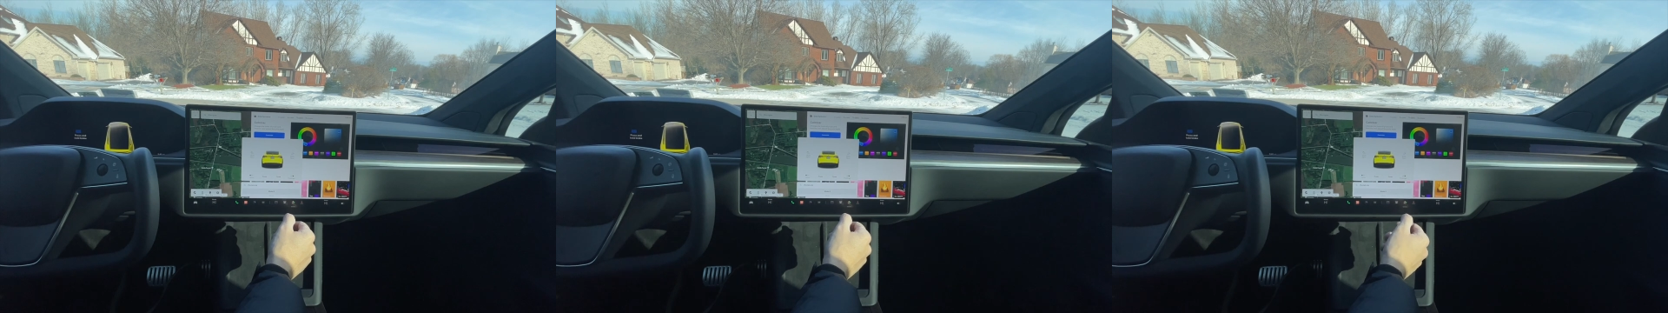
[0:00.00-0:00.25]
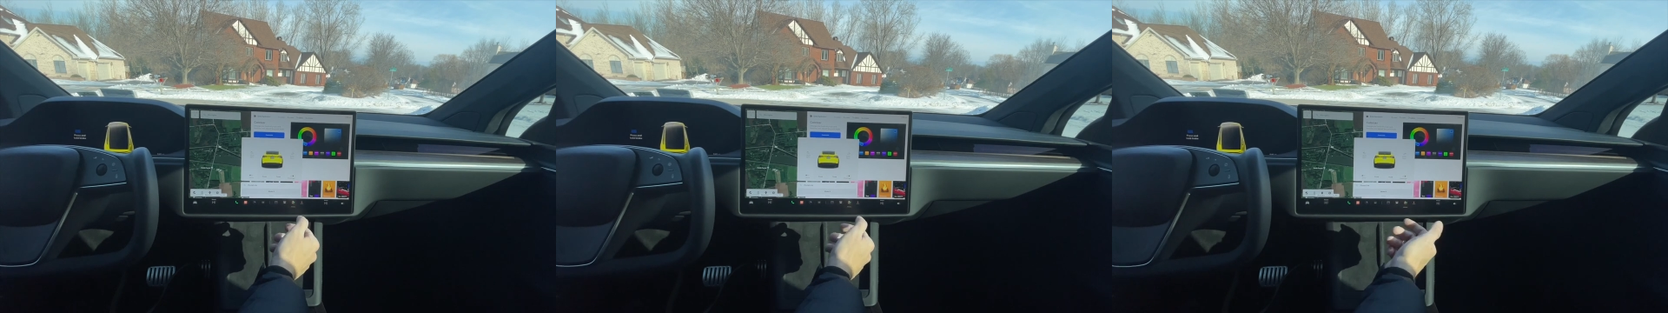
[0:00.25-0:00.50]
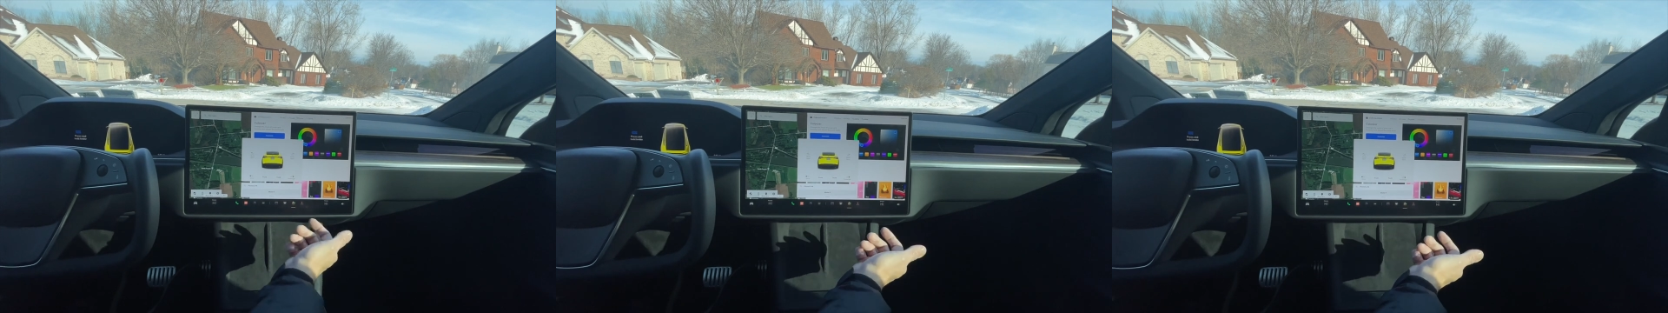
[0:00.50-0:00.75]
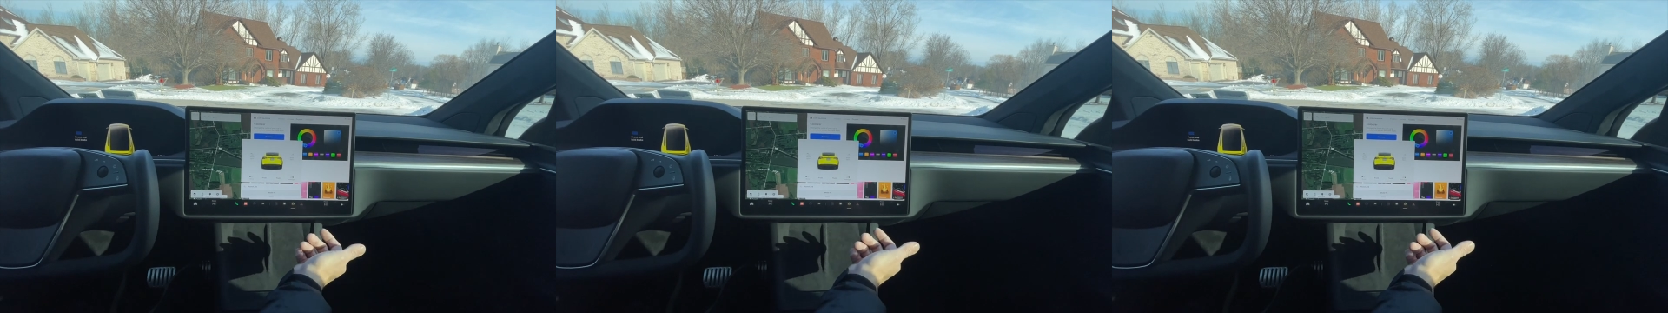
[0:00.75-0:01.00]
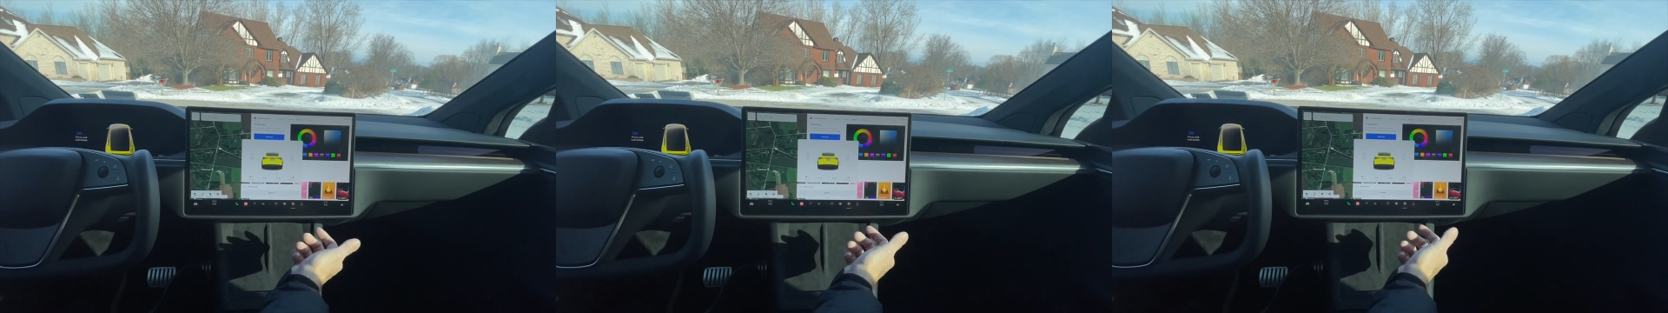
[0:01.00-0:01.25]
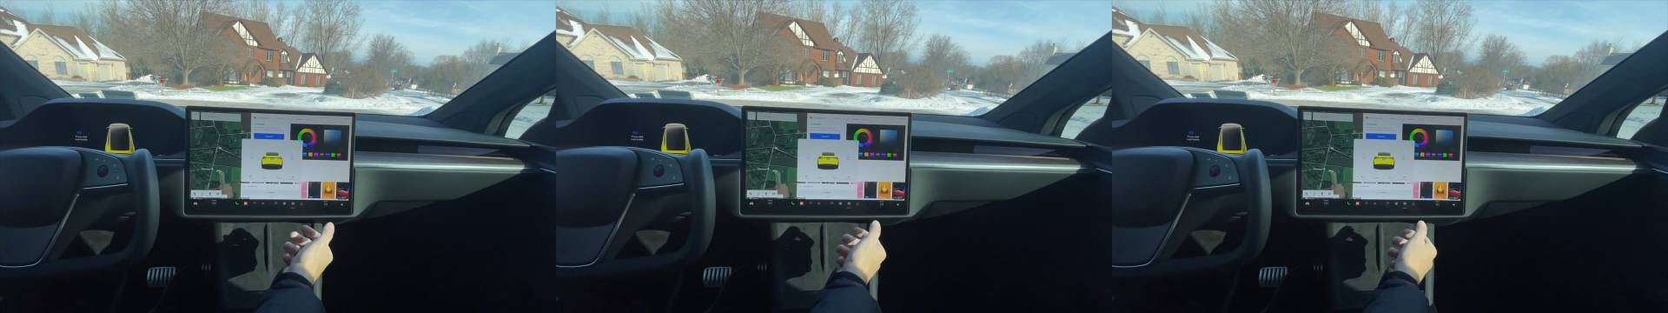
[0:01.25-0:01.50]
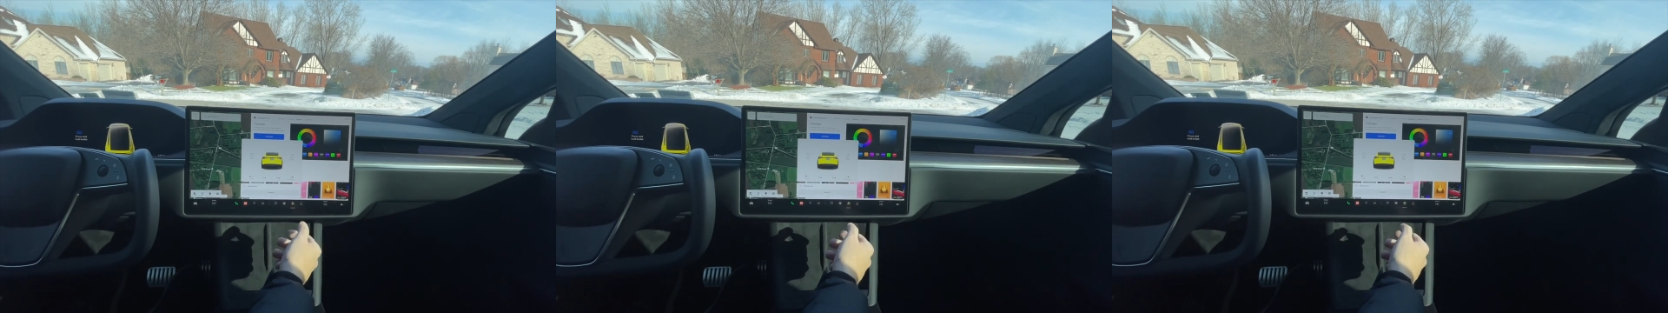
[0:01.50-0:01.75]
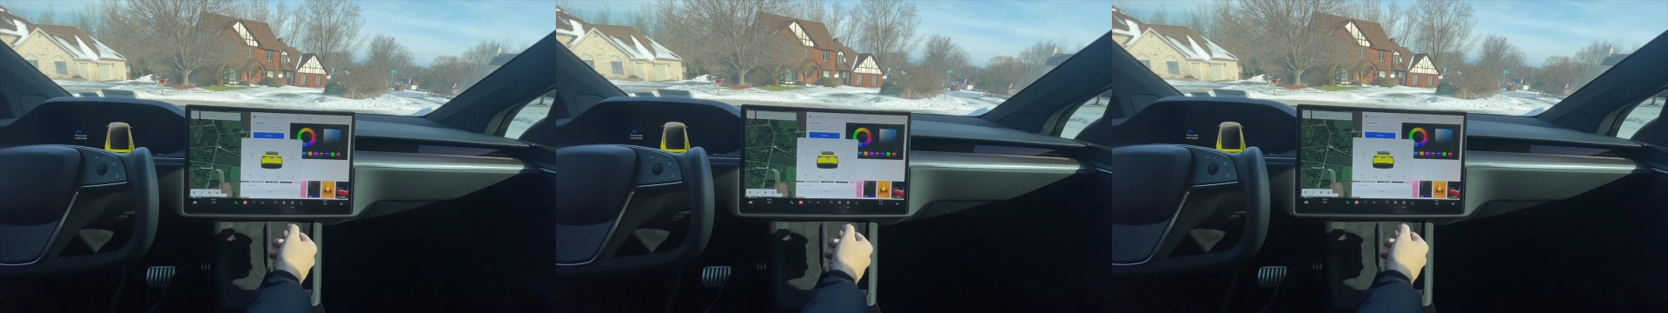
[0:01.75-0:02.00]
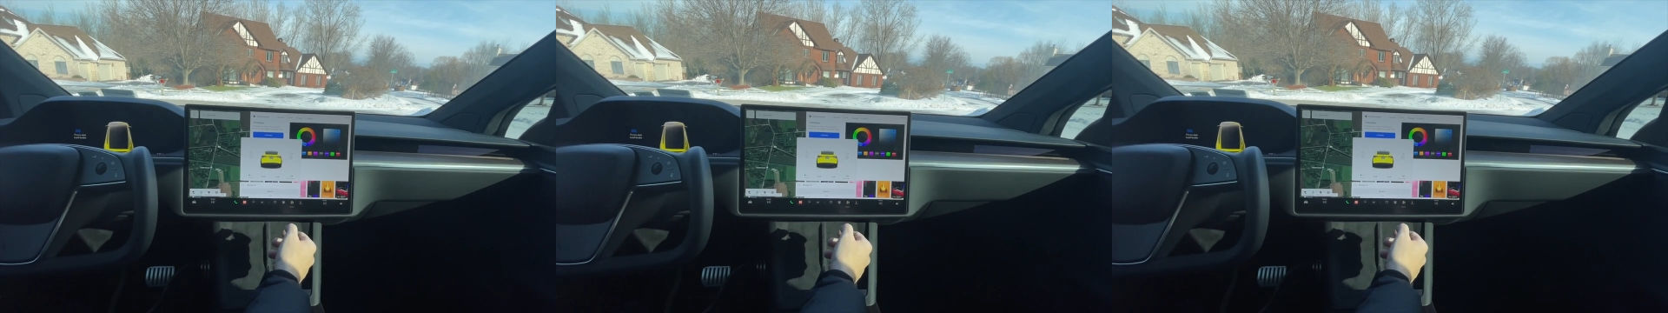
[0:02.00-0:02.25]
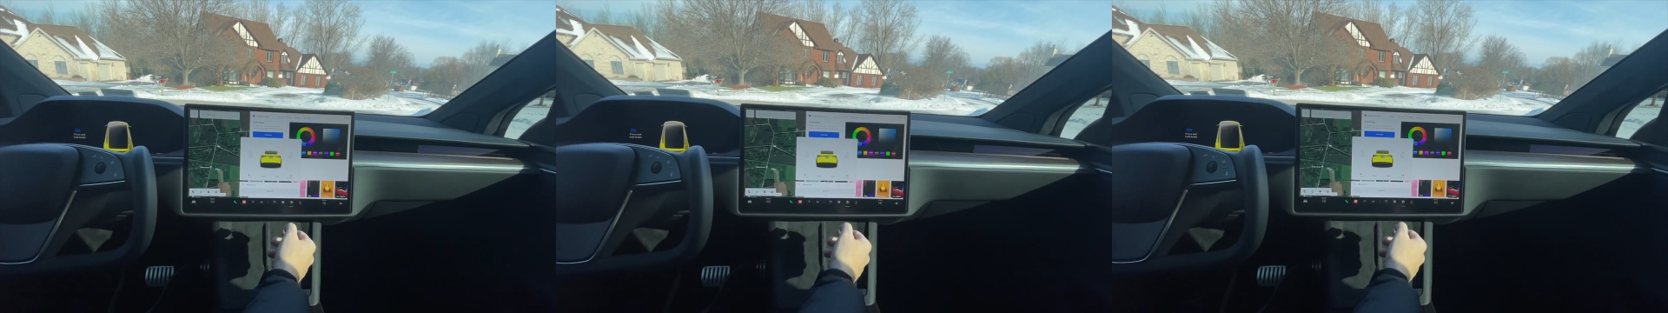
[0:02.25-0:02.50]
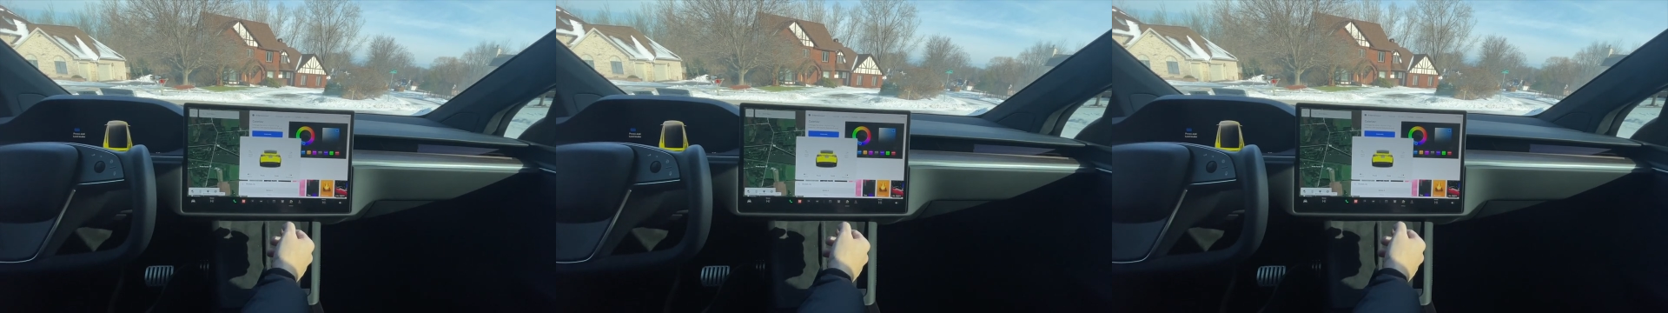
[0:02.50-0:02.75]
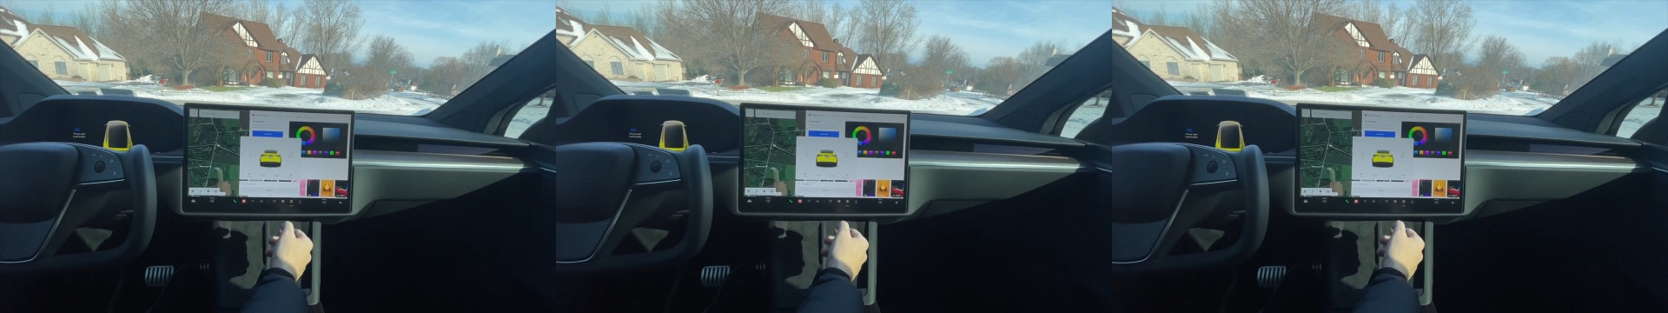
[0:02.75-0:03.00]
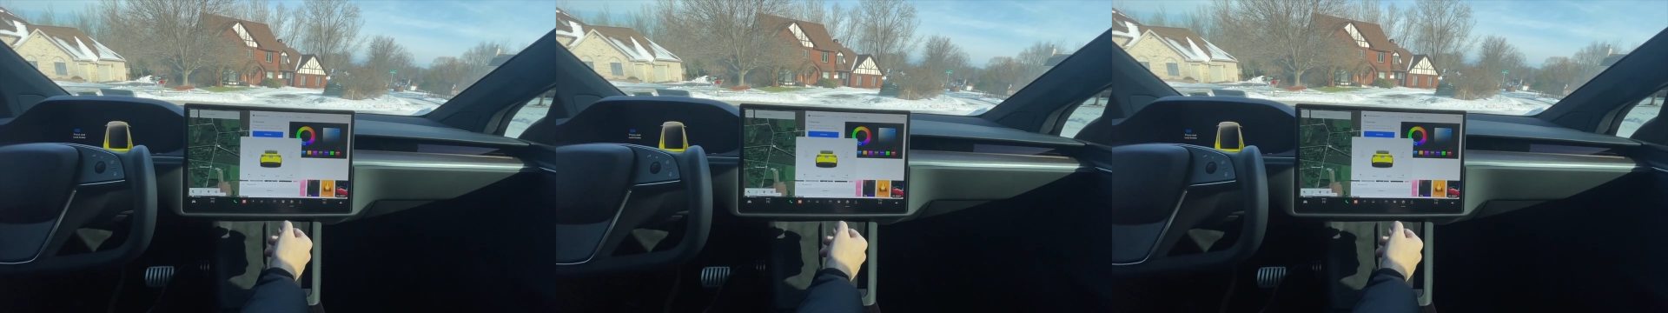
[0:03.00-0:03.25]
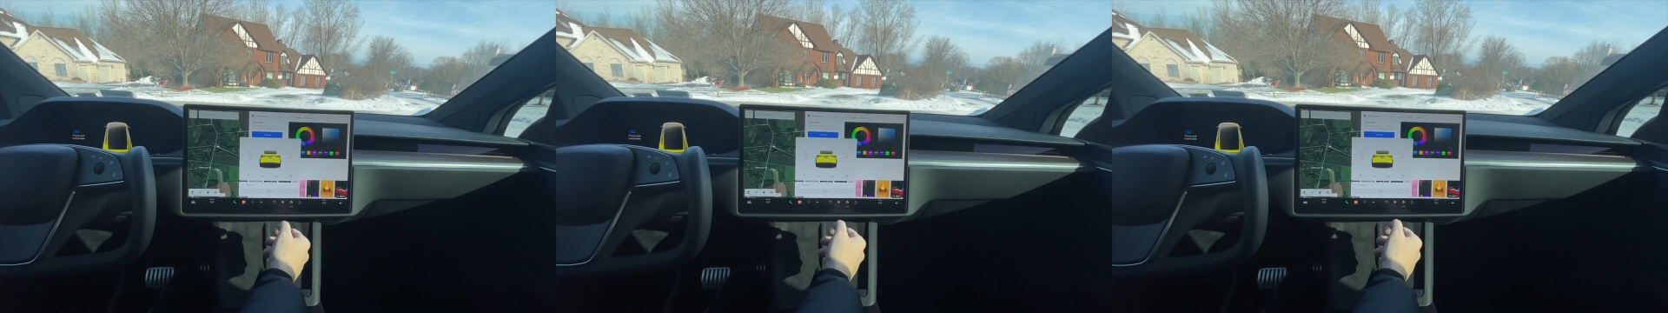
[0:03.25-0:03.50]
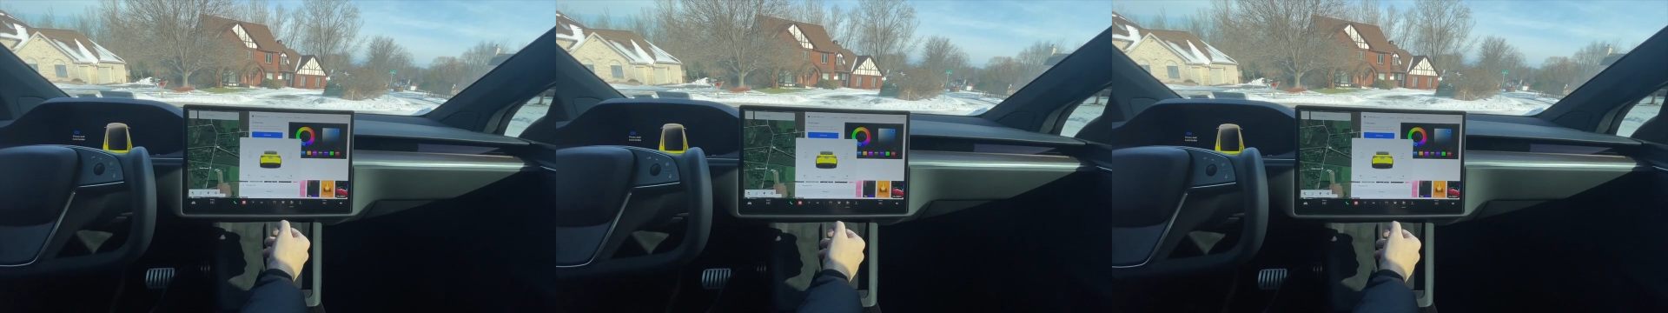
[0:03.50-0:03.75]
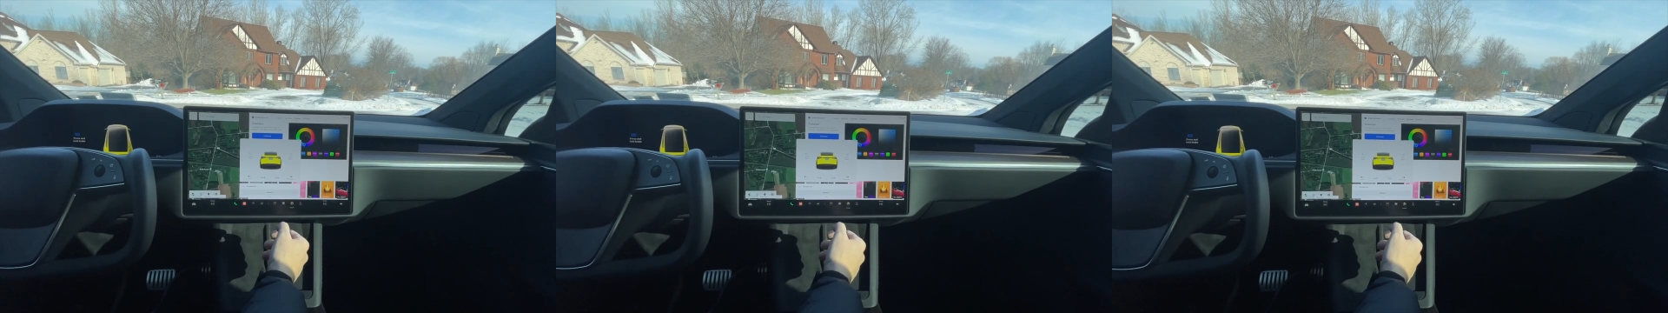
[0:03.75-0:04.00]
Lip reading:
No face is visible, so there are no lips to read.